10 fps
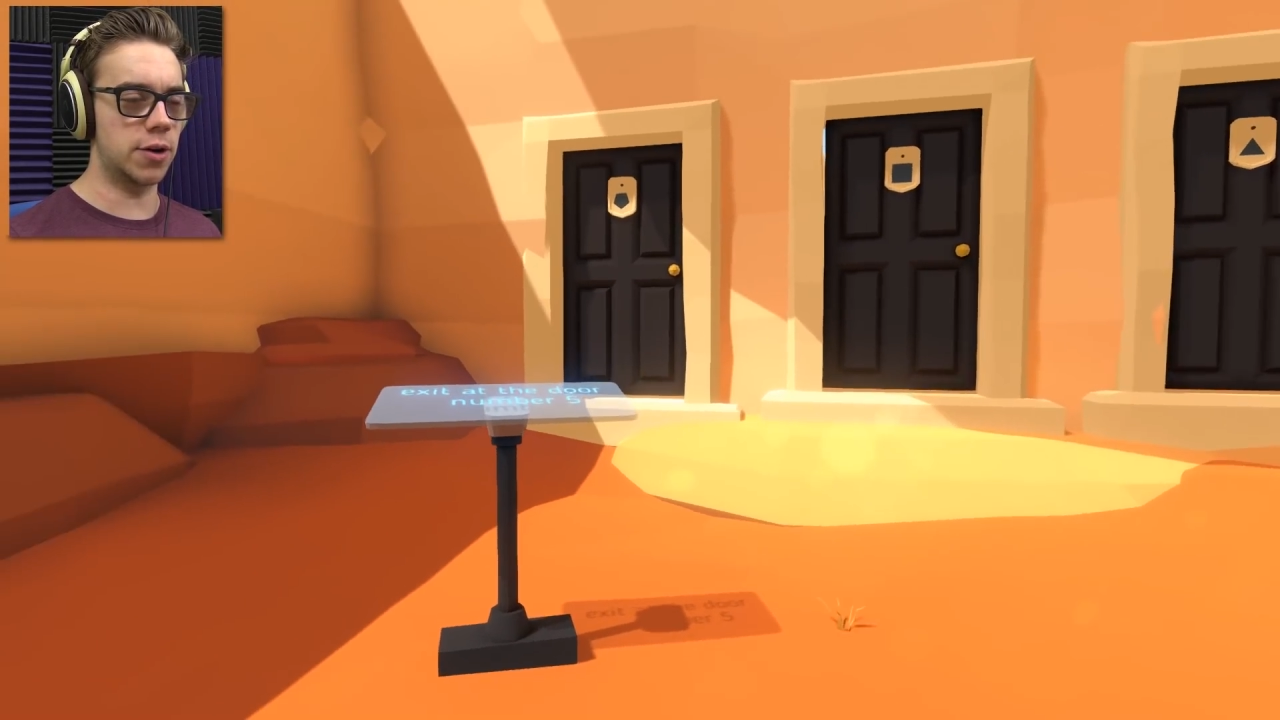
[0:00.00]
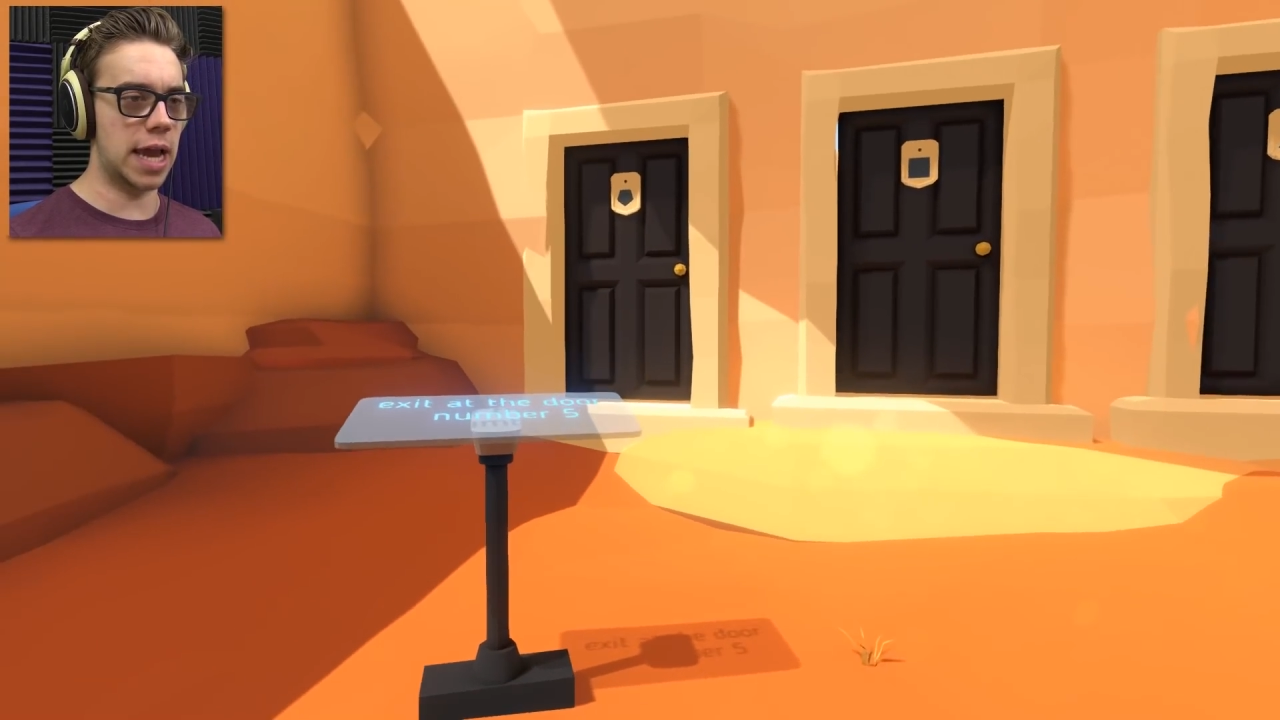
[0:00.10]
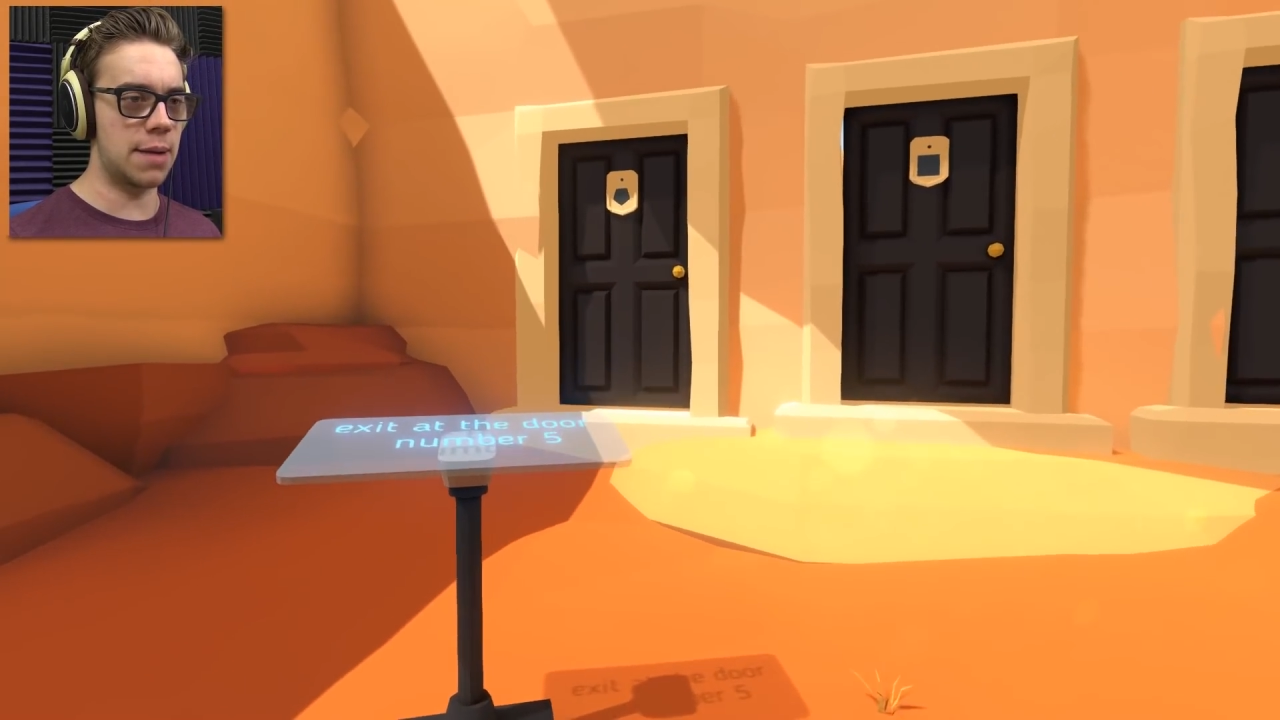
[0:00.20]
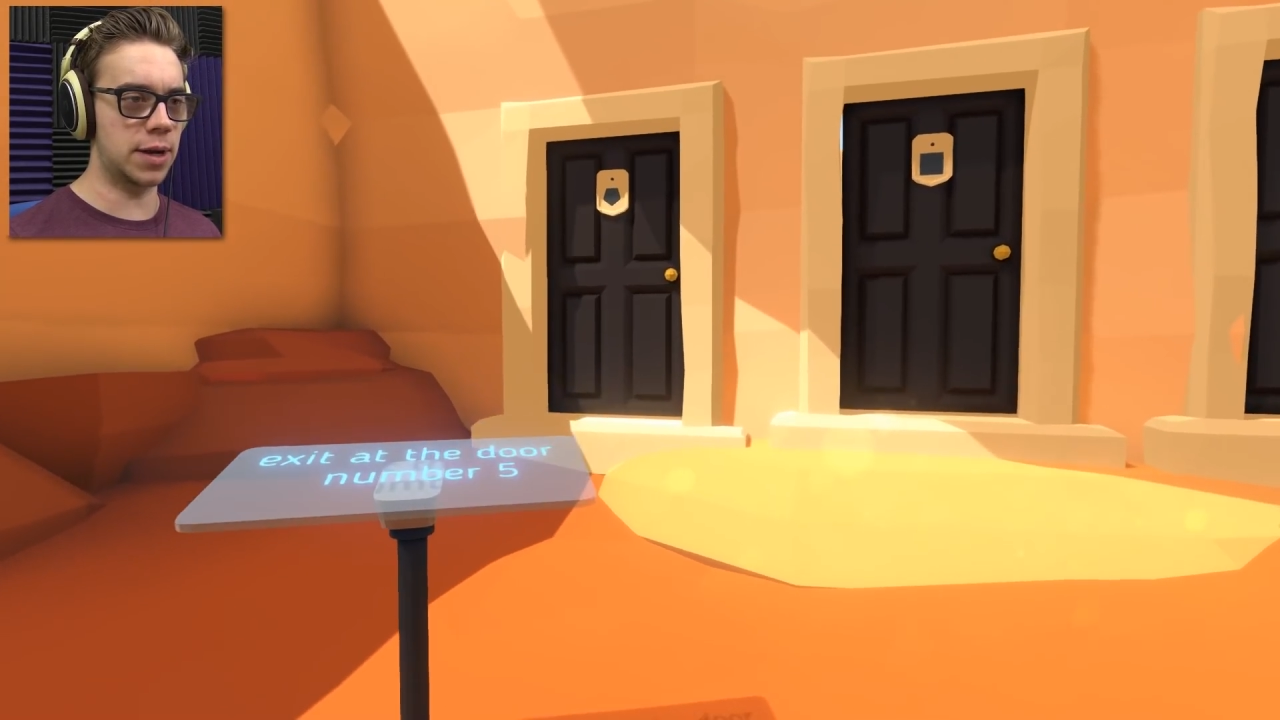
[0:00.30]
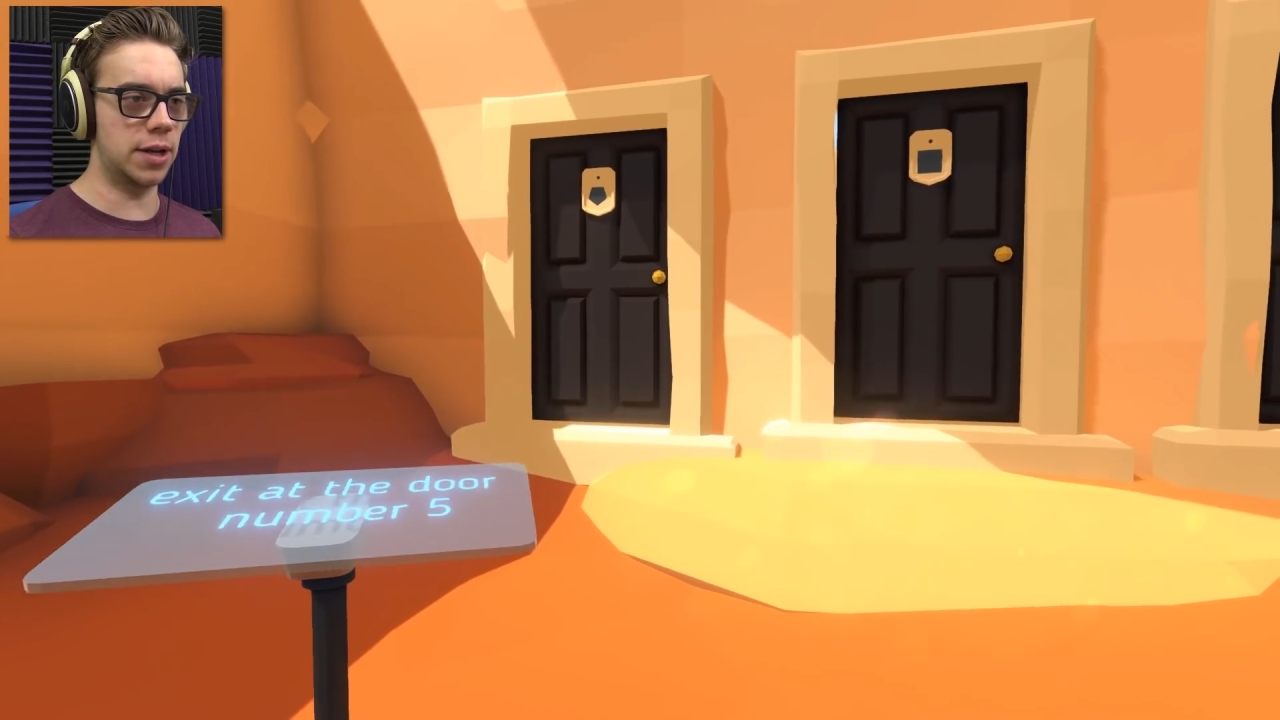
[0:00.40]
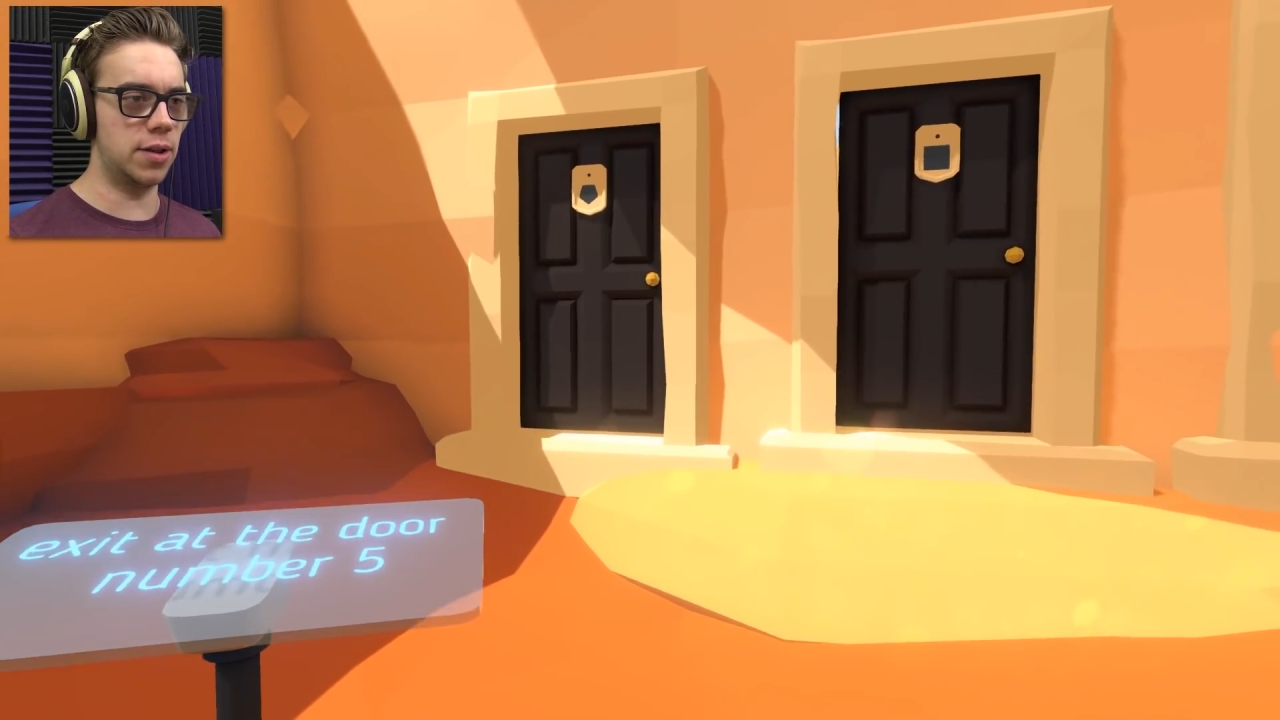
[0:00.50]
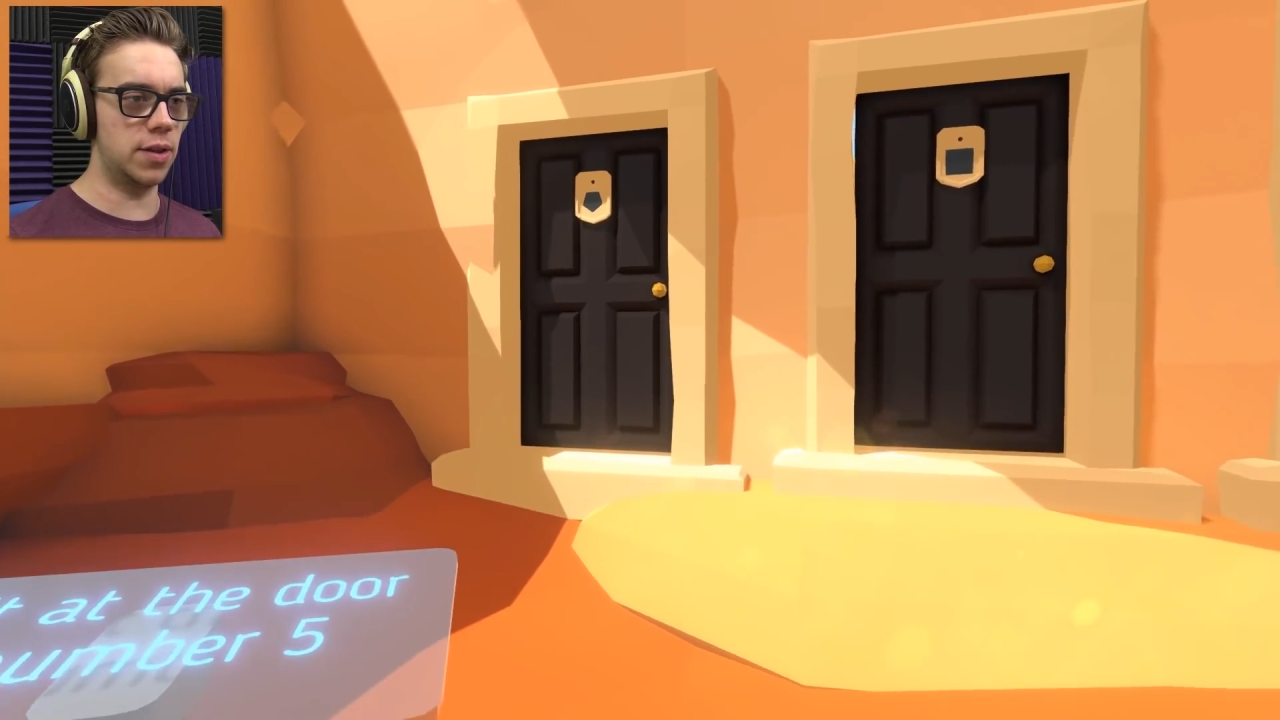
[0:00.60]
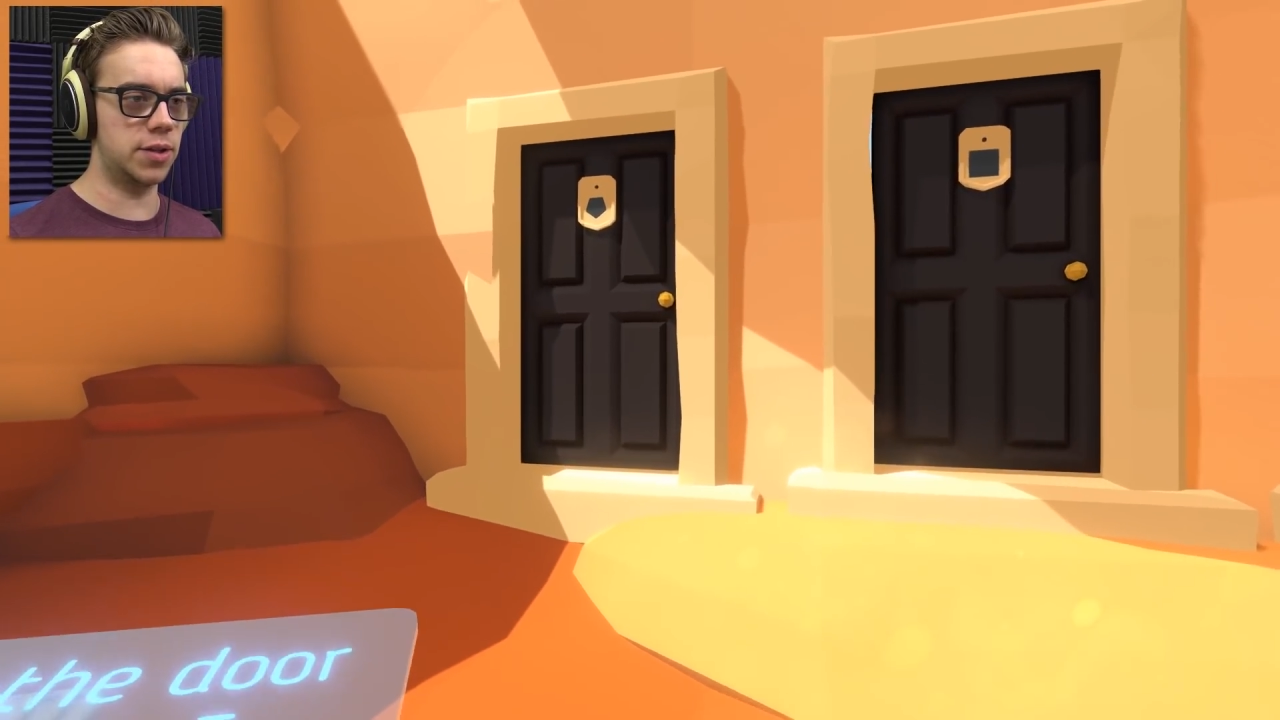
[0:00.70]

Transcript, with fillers: Okay, I'm gonna,